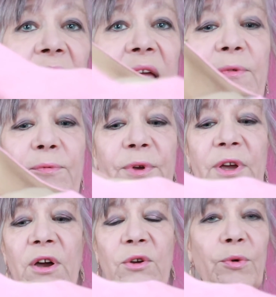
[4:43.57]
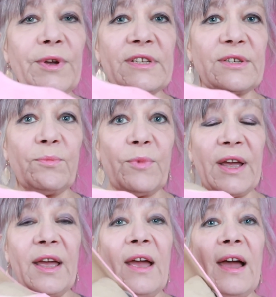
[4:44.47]
if we are going
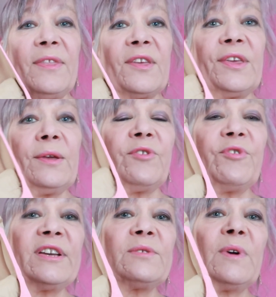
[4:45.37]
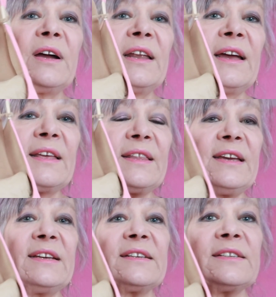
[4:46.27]
somewhere. And the reason why I like
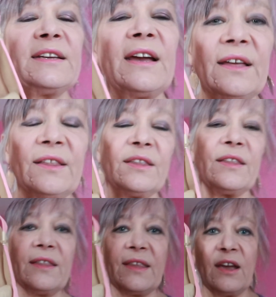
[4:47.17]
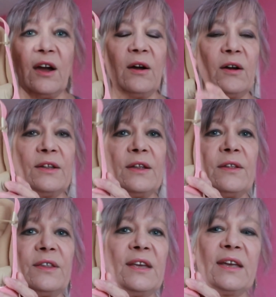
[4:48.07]
these is
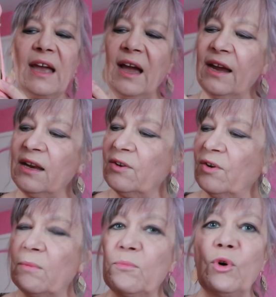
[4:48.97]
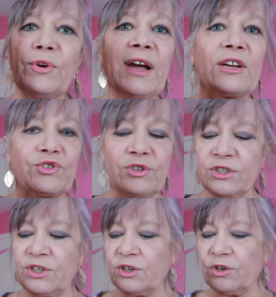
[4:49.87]
they kind of are more natural
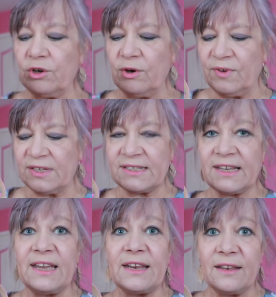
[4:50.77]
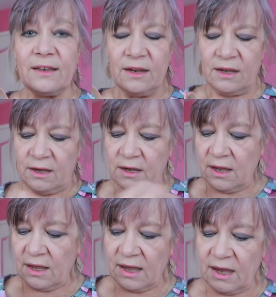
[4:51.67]
to the colour of your skin,
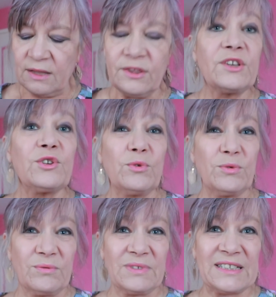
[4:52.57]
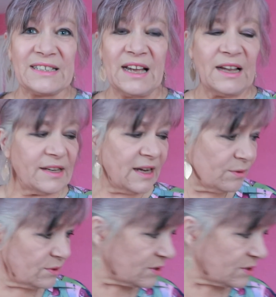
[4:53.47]
and they don't stand out.